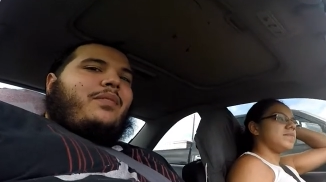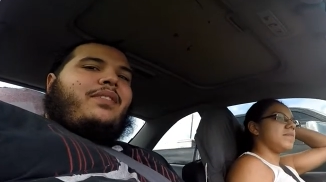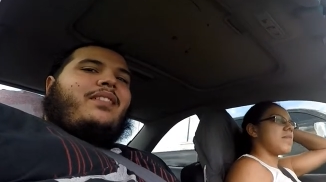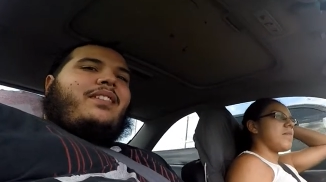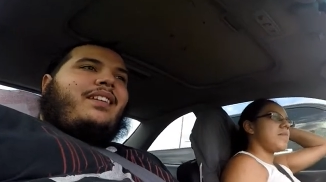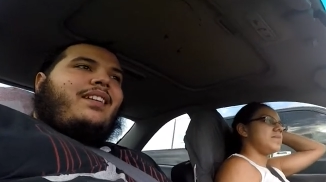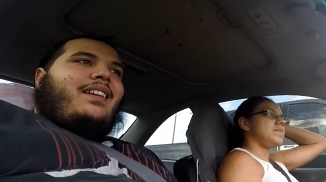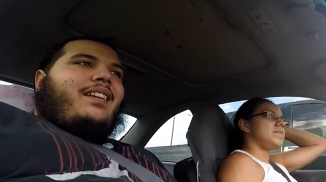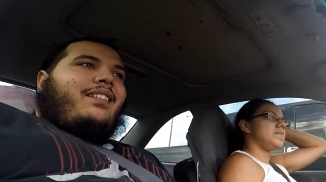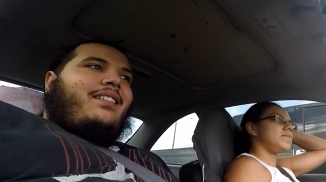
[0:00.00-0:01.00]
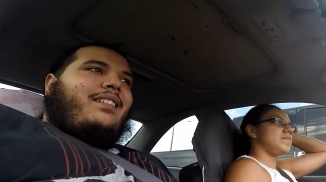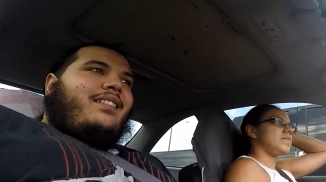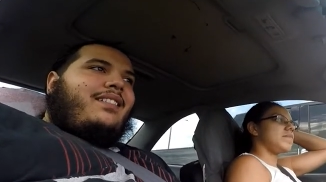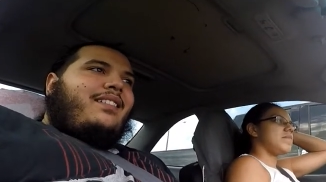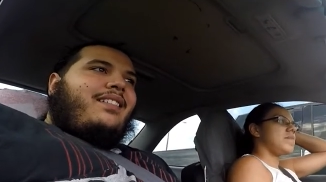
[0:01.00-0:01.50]
Speaker 1: It's nothing like,
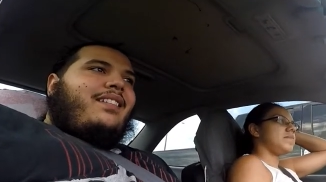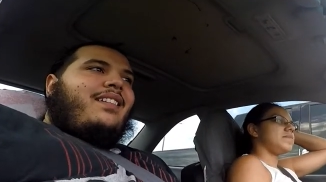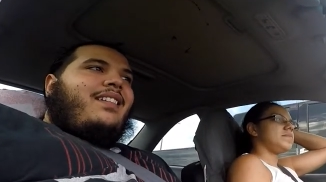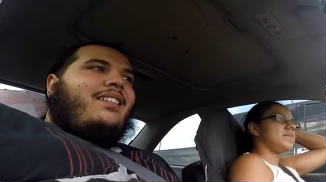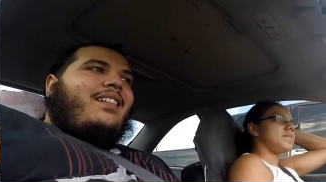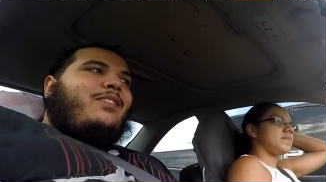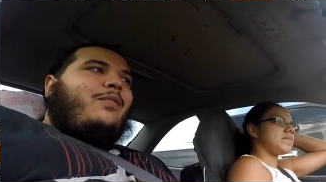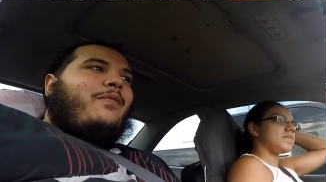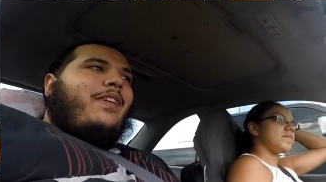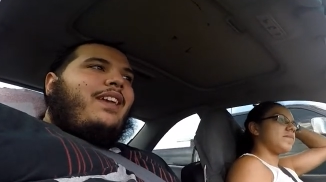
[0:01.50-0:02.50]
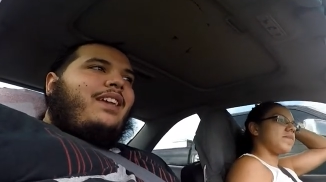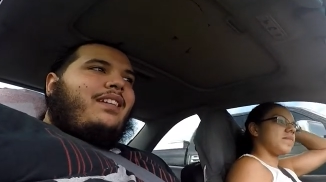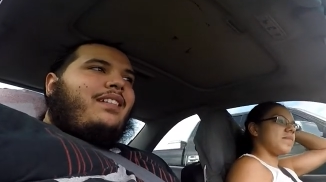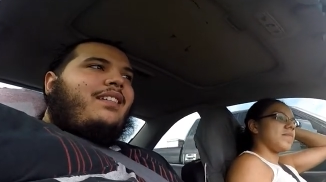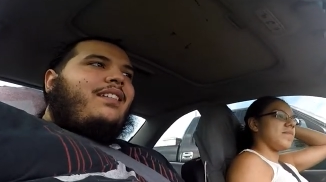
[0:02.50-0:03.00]
not too fake.
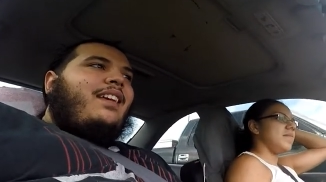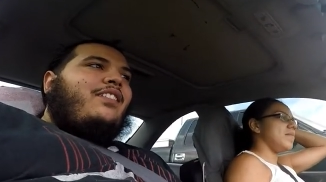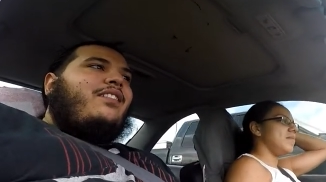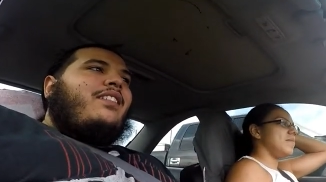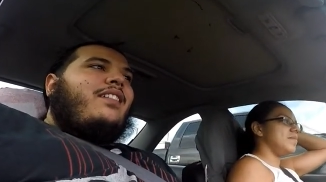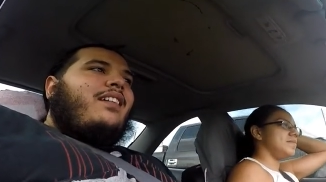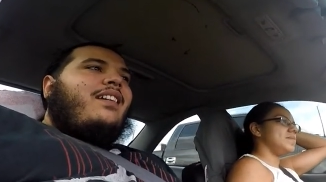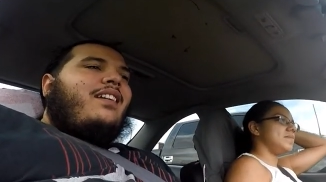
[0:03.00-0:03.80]
Actually,